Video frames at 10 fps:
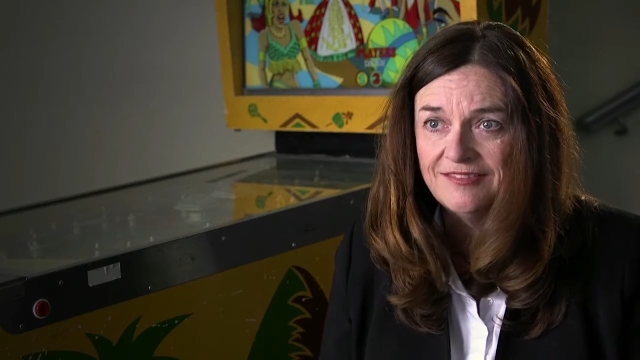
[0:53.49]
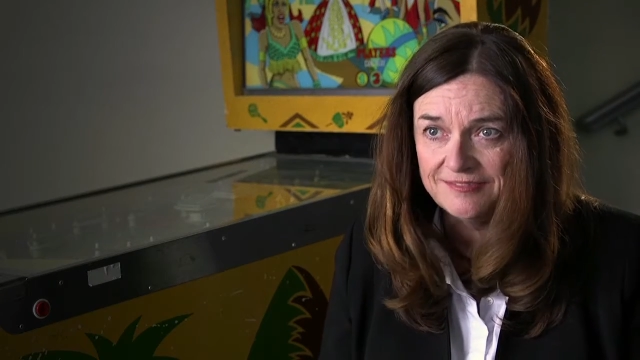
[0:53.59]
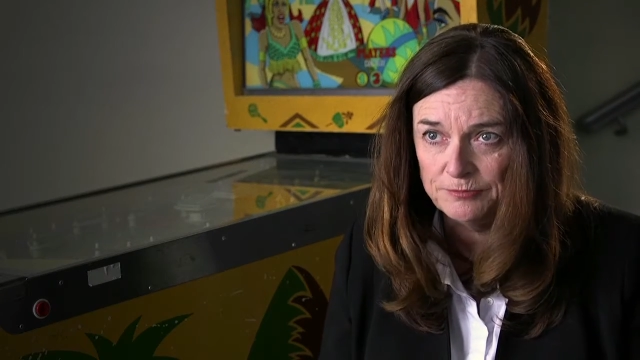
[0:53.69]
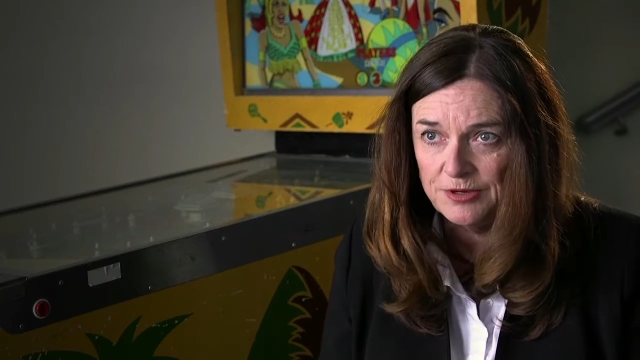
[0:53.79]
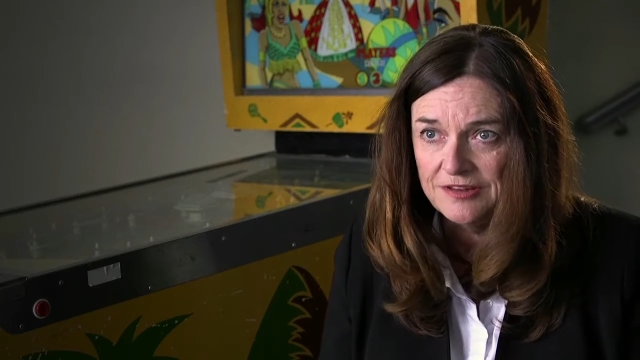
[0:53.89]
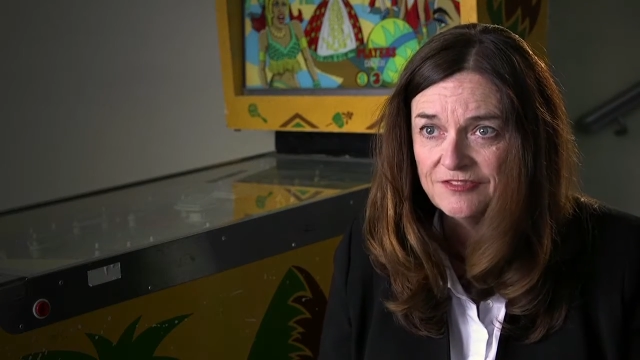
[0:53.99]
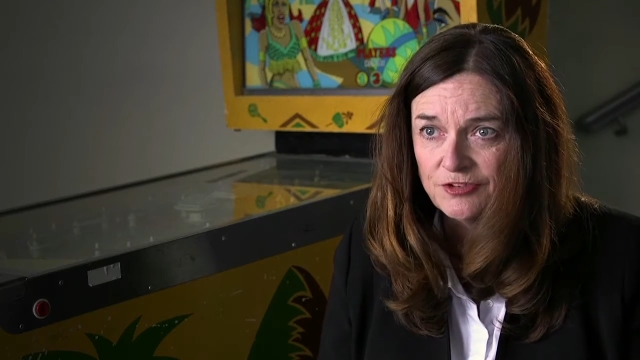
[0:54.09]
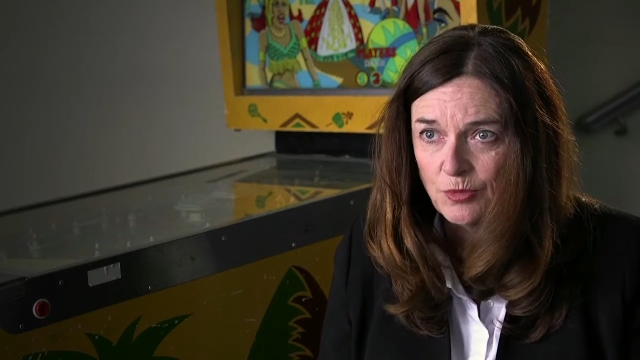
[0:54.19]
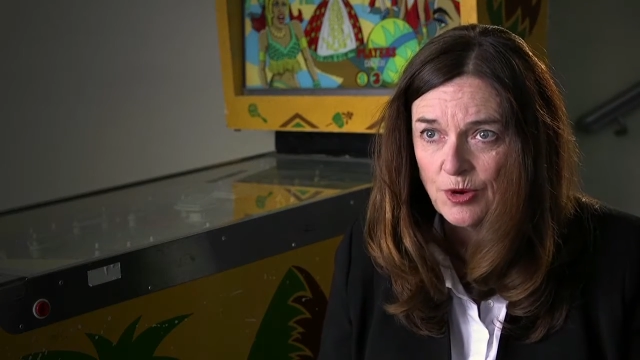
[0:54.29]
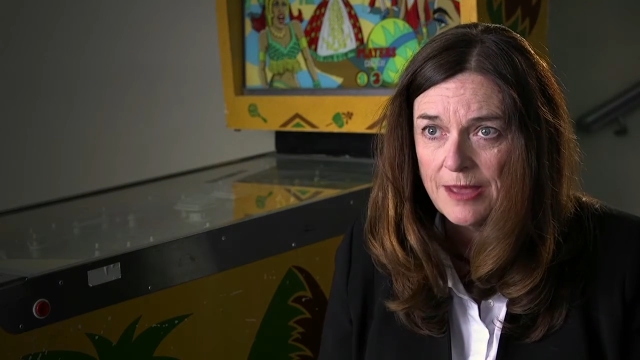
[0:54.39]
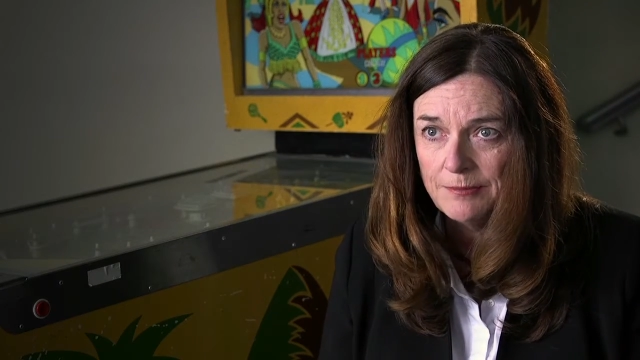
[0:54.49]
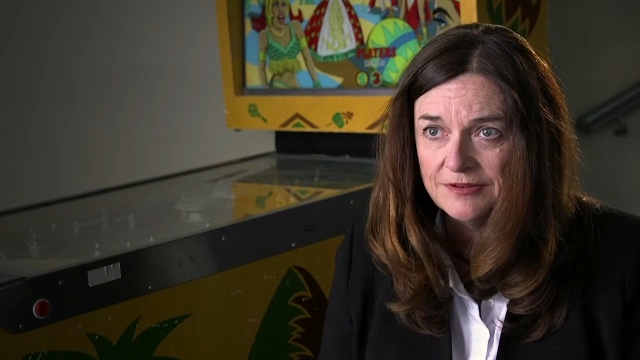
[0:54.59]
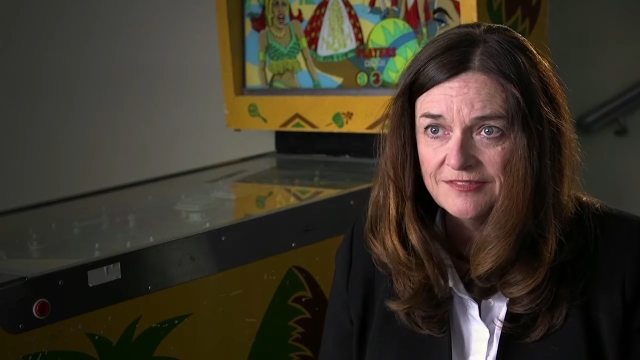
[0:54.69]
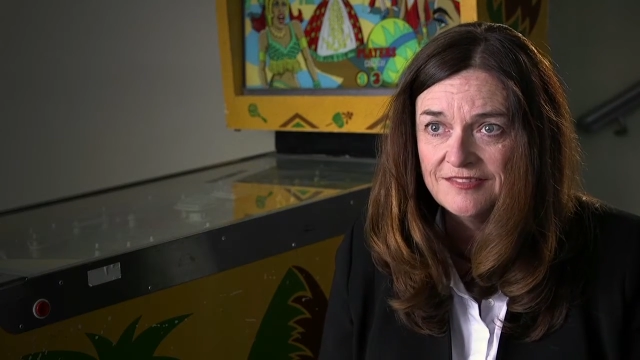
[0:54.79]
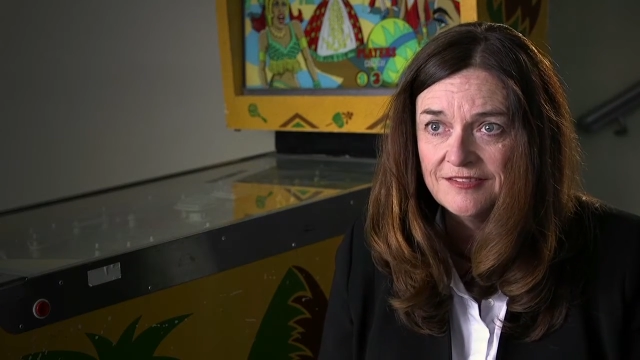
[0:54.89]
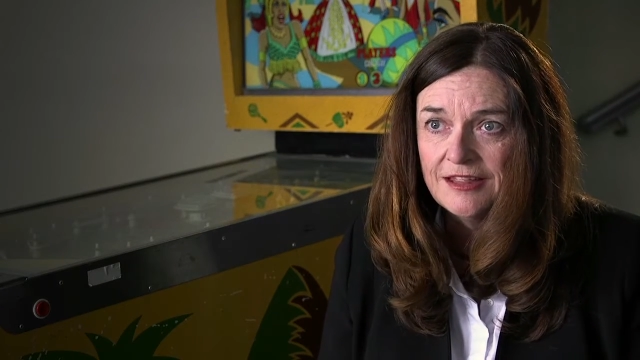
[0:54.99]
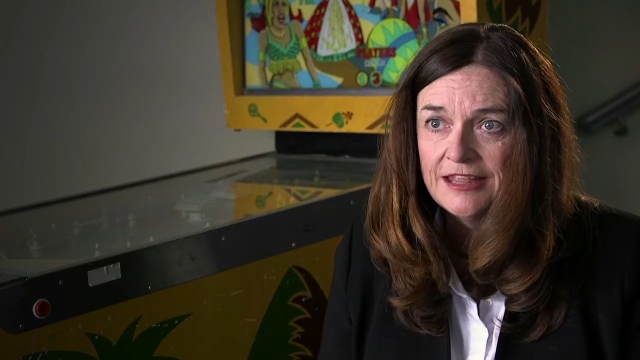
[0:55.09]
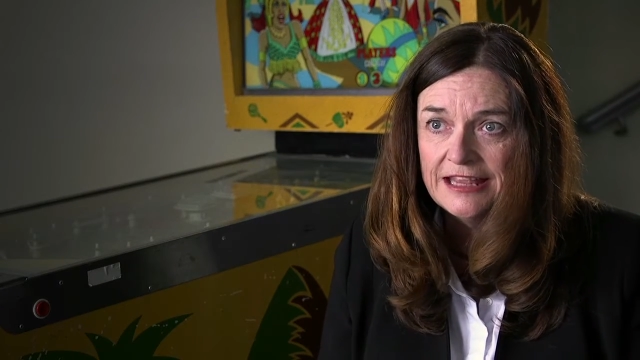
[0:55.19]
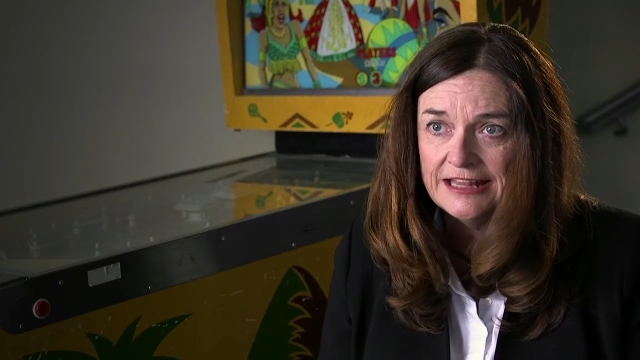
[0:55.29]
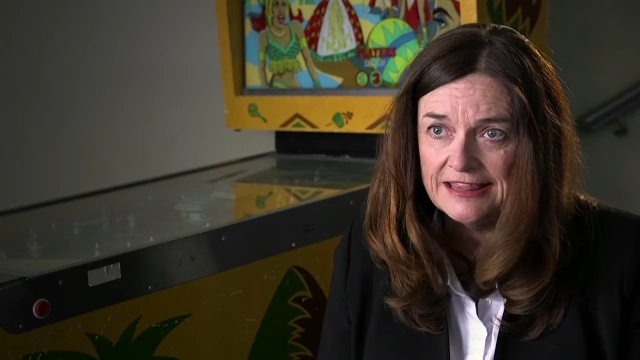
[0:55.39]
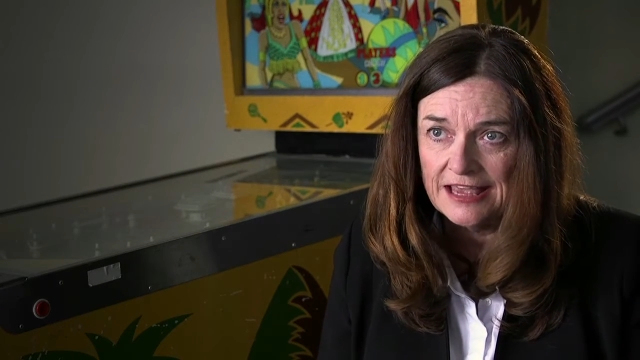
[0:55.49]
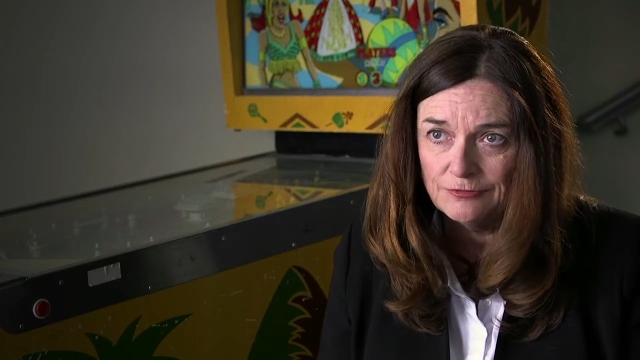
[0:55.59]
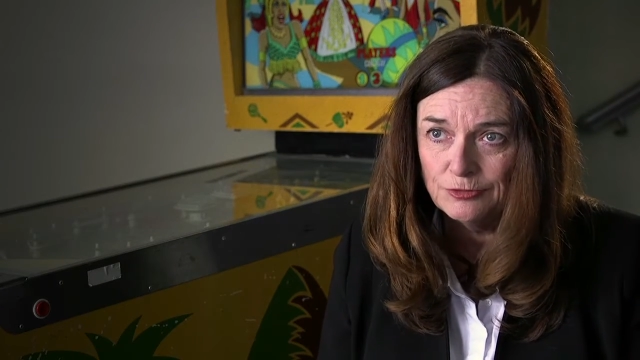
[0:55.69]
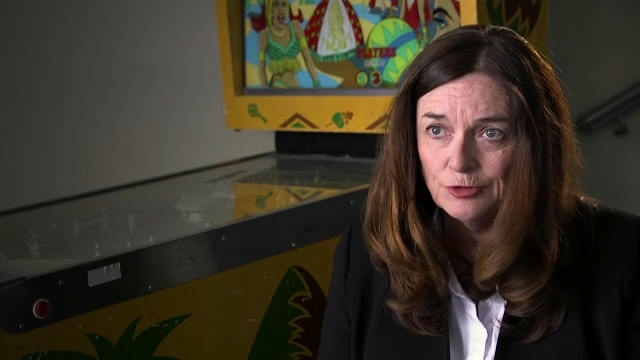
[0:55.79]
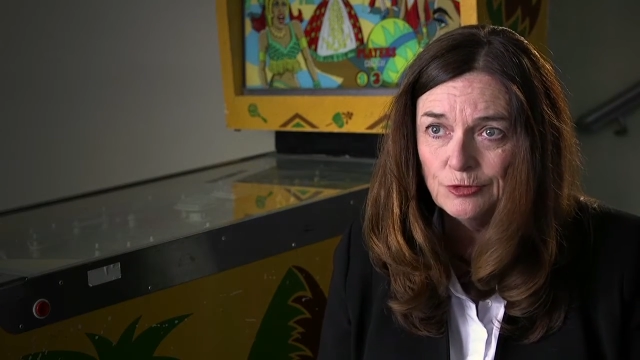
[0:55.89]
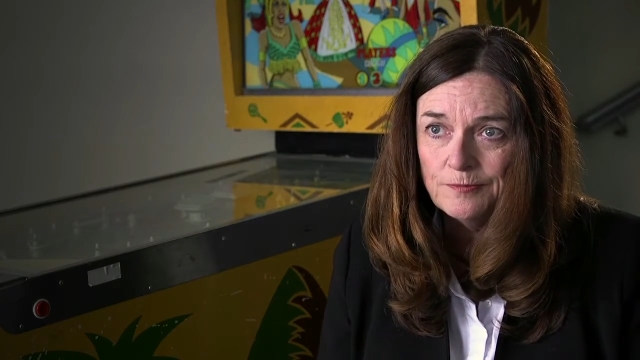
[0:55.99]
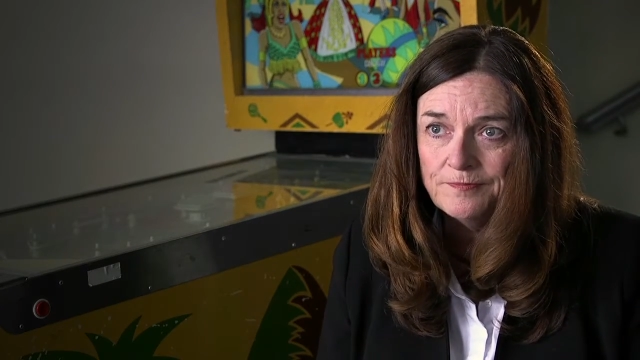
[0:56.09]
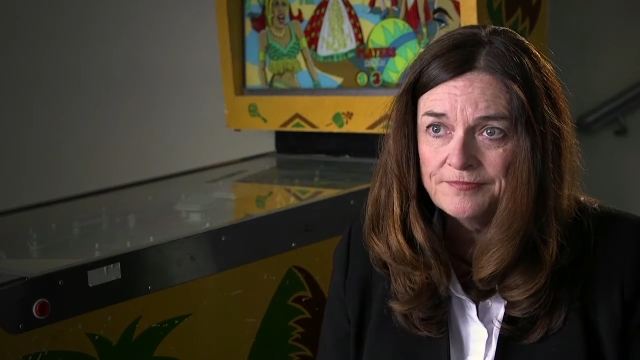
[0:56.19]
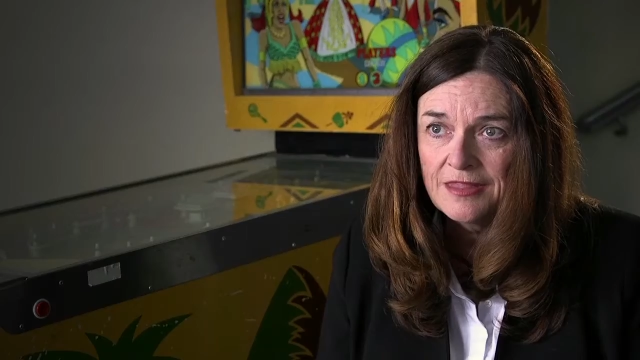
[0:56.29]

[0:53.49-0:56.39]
springs from what happens in that room.